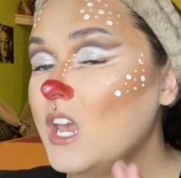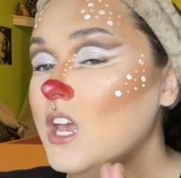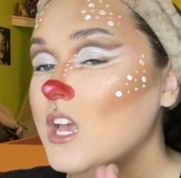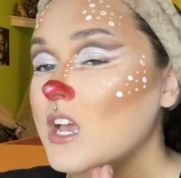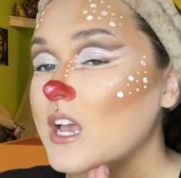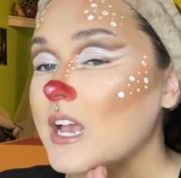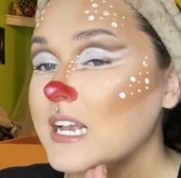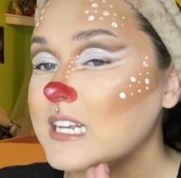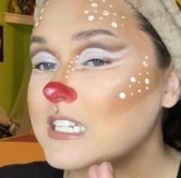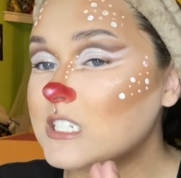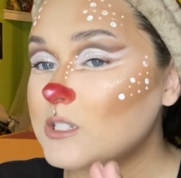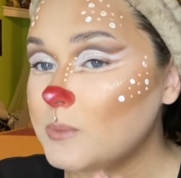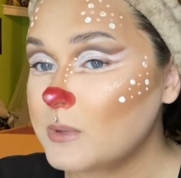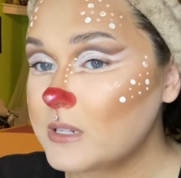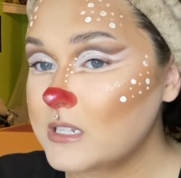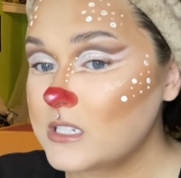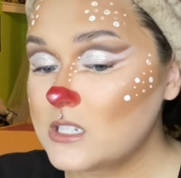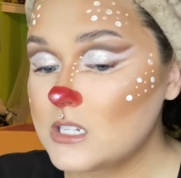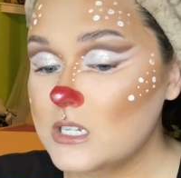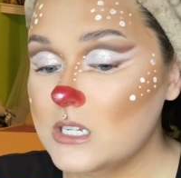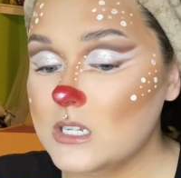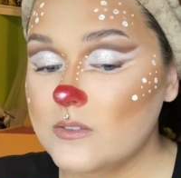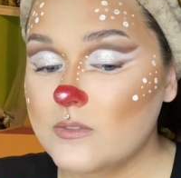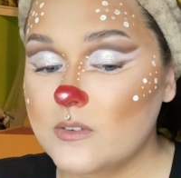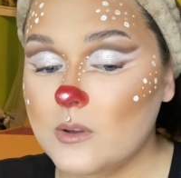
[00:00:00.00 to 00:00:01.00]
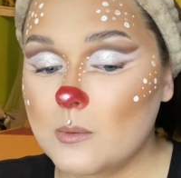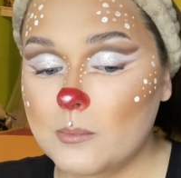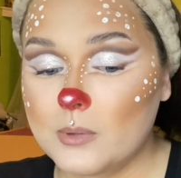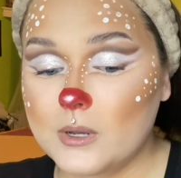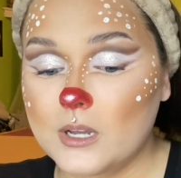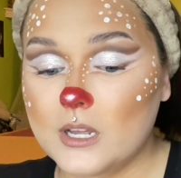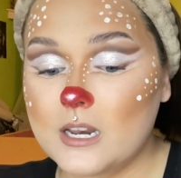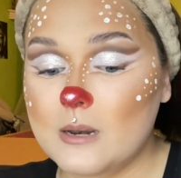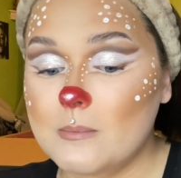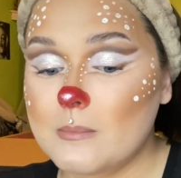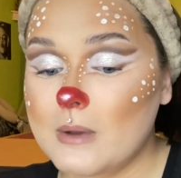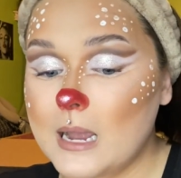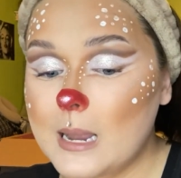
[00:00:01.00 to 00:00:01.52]
Expensive, but
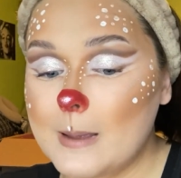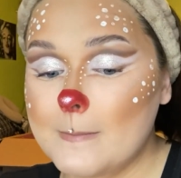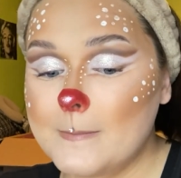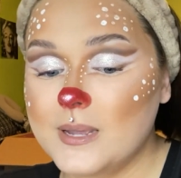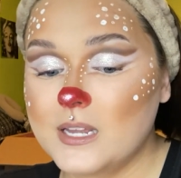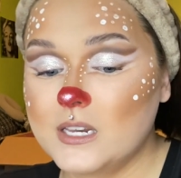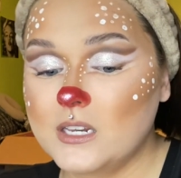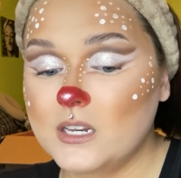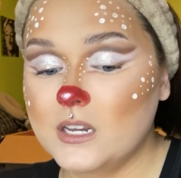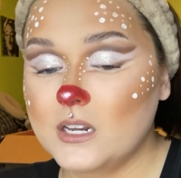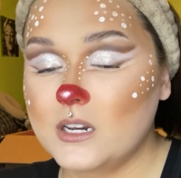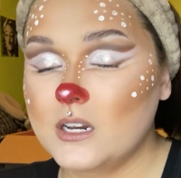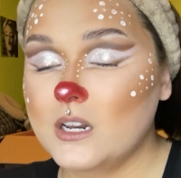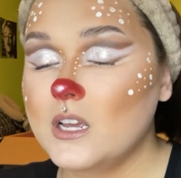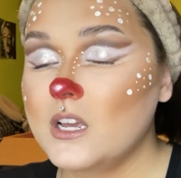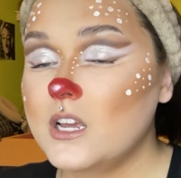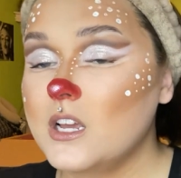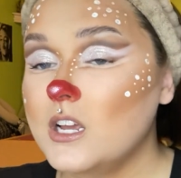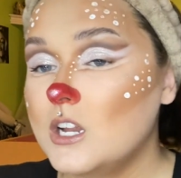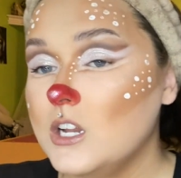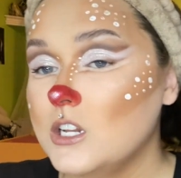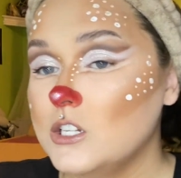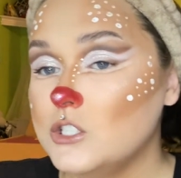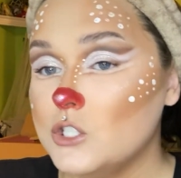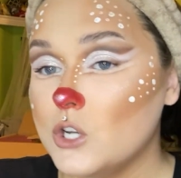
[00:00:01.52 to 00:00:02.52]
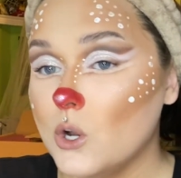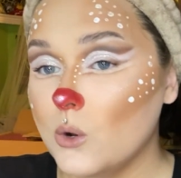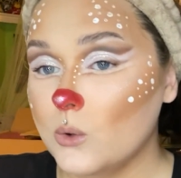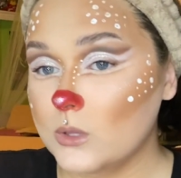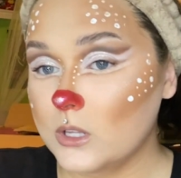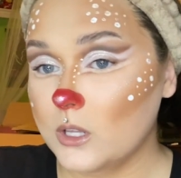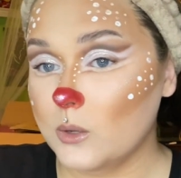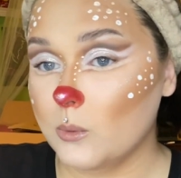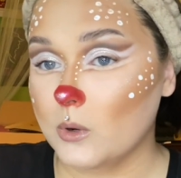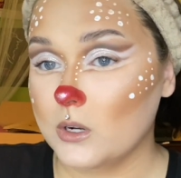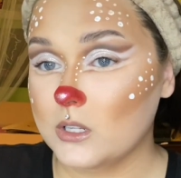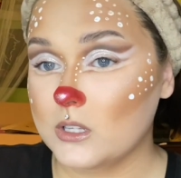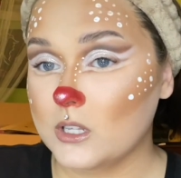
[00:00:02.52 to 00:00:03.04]
in my opinion, totally
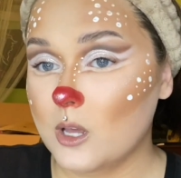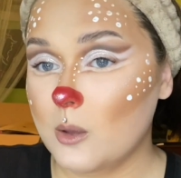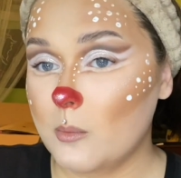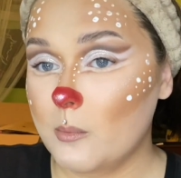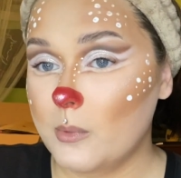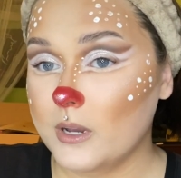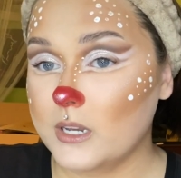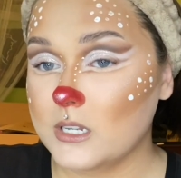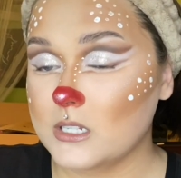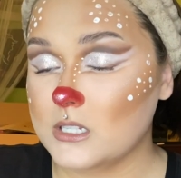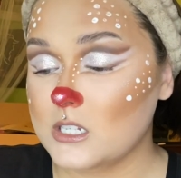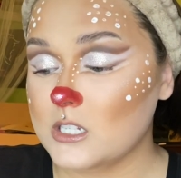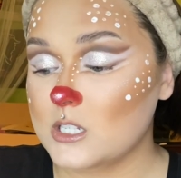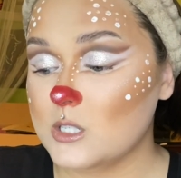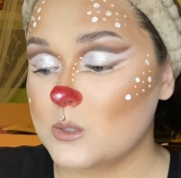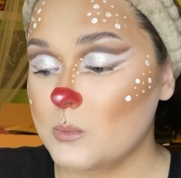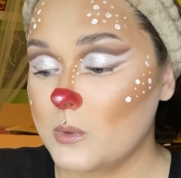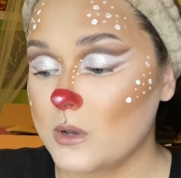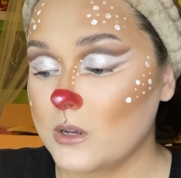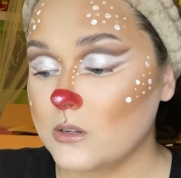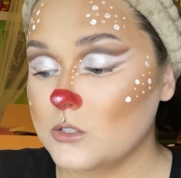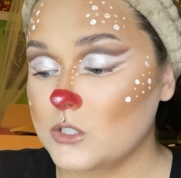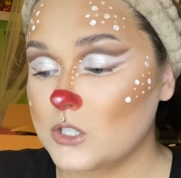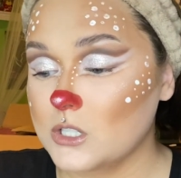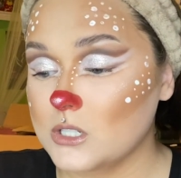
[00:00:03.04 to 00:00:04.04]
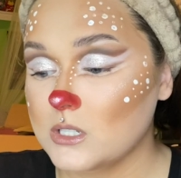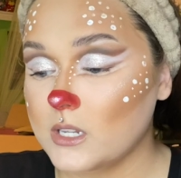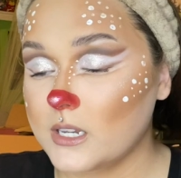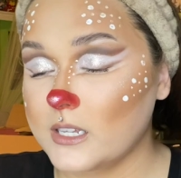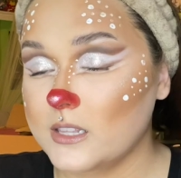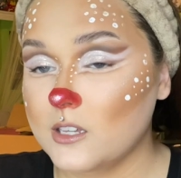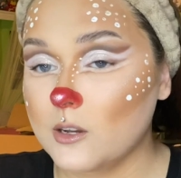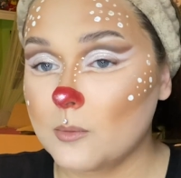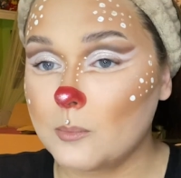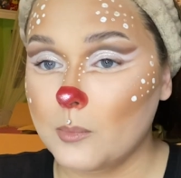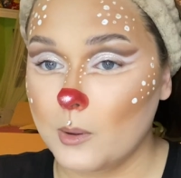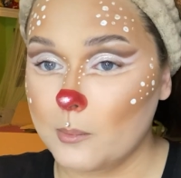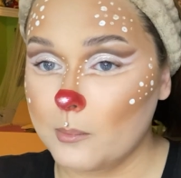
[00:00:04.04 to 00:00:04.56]
worth it because it smells just like
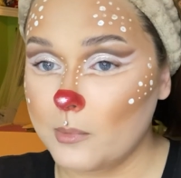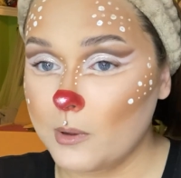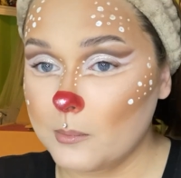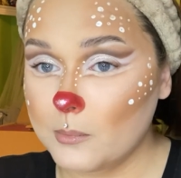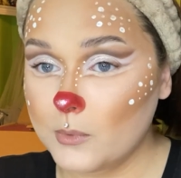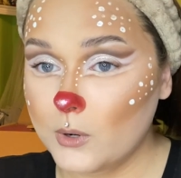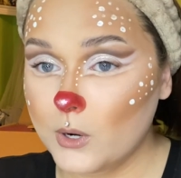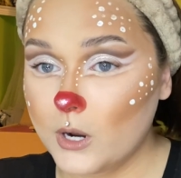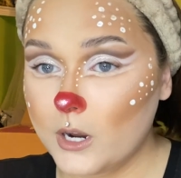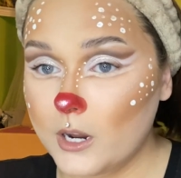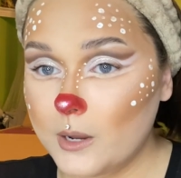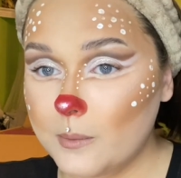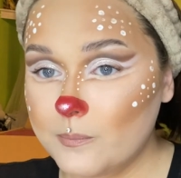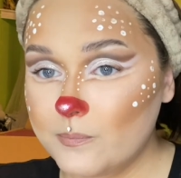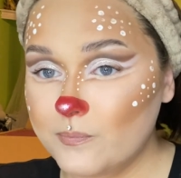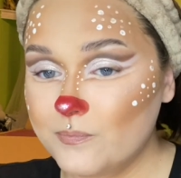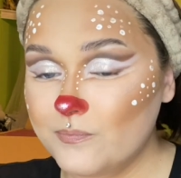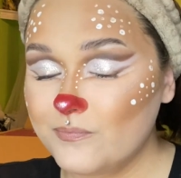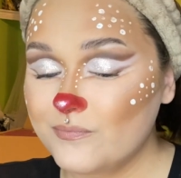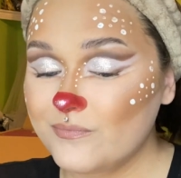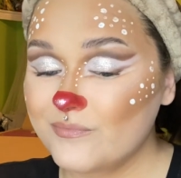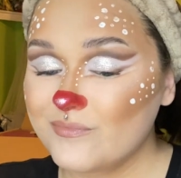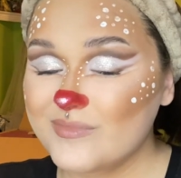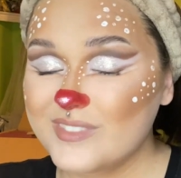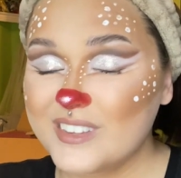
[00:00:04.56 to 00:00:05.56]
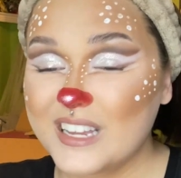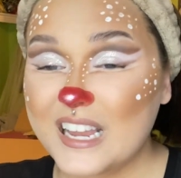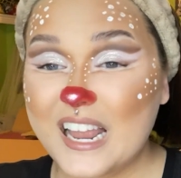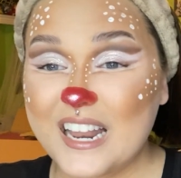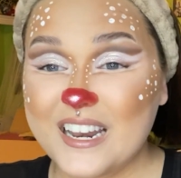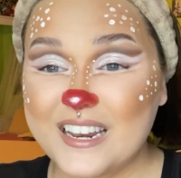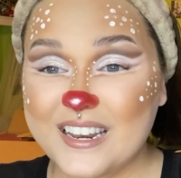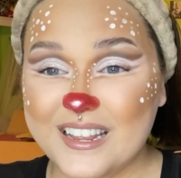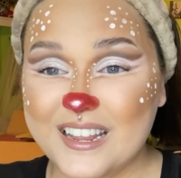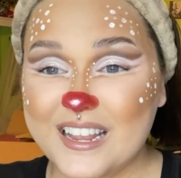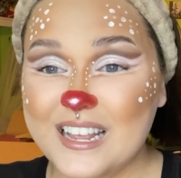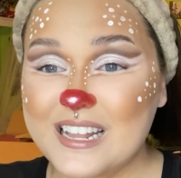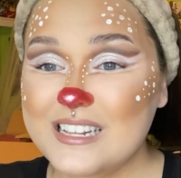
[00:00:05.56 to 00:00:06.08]
their Bum Bum Cream and
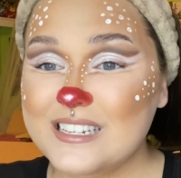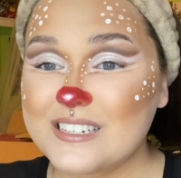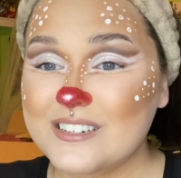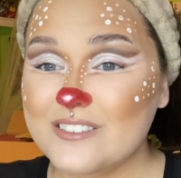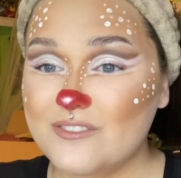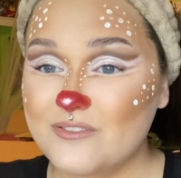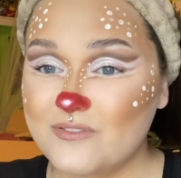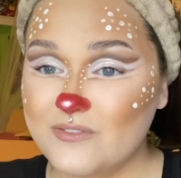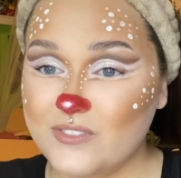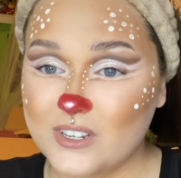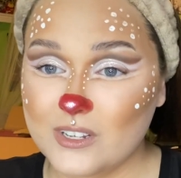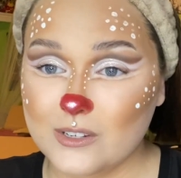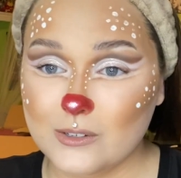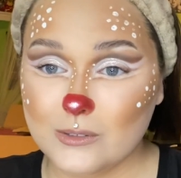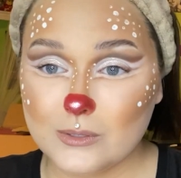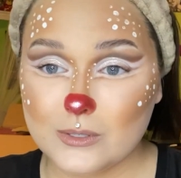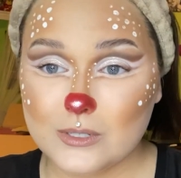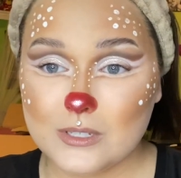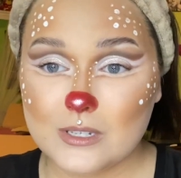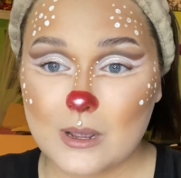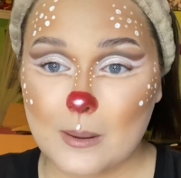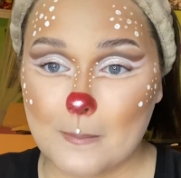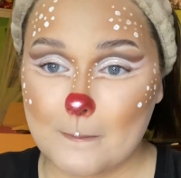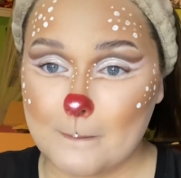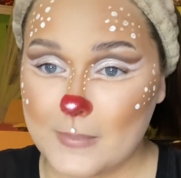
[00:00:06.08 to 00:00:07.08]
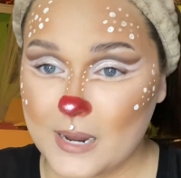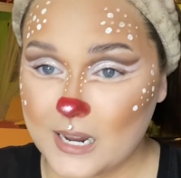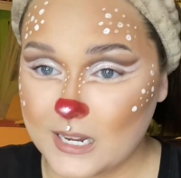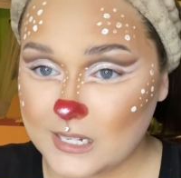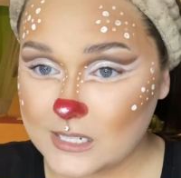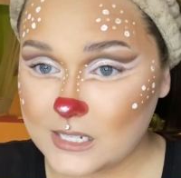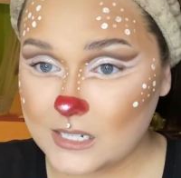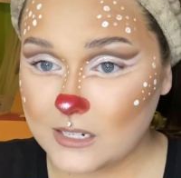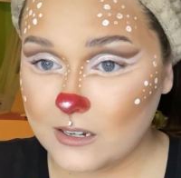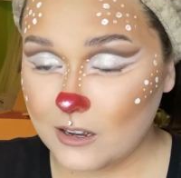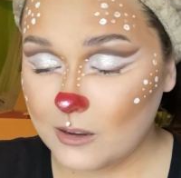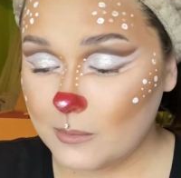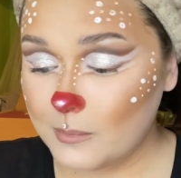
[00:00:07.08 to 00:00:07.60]
it feels
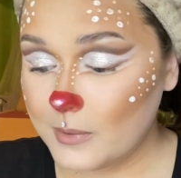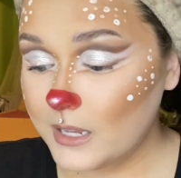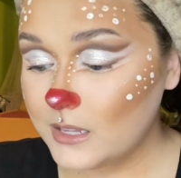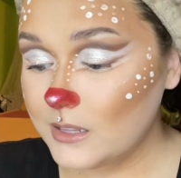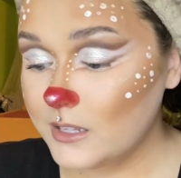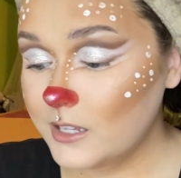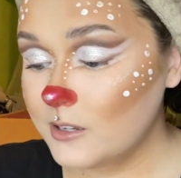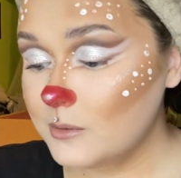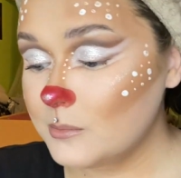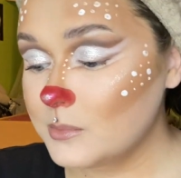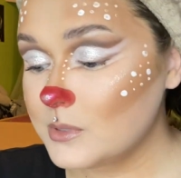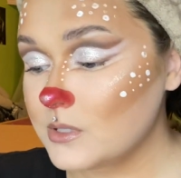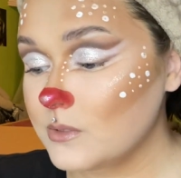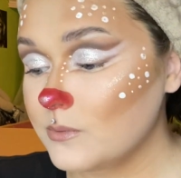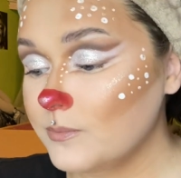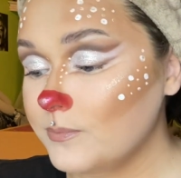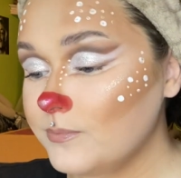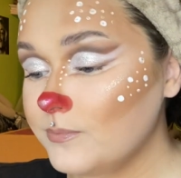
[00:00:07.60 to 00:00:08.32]
amazing on my lips.